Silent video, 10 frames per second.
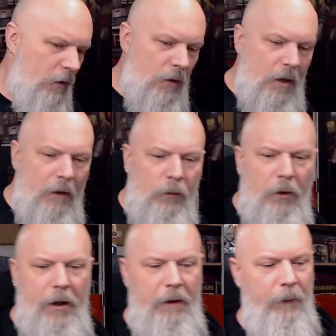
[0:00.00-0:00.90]
now I was
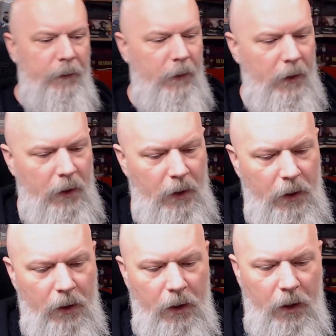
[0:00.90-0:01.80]
worried.
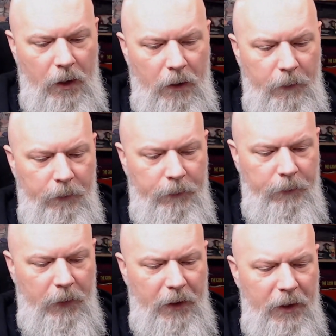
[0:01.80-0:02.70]
I
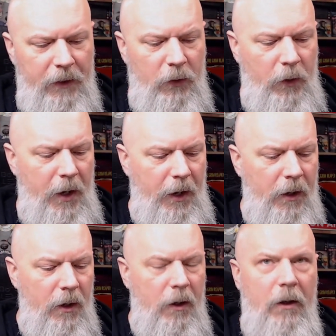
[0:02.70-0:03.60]
think it's okay.
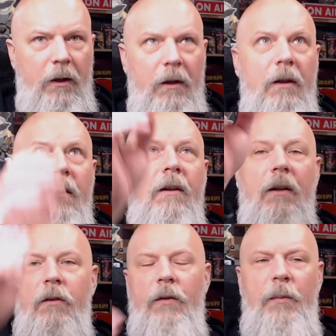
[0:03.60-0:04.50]

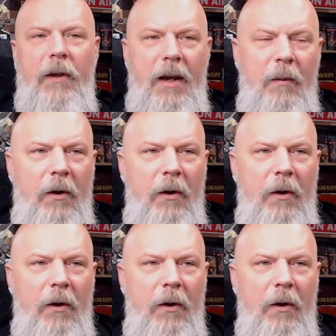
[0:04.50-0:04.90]
Let's flip the camera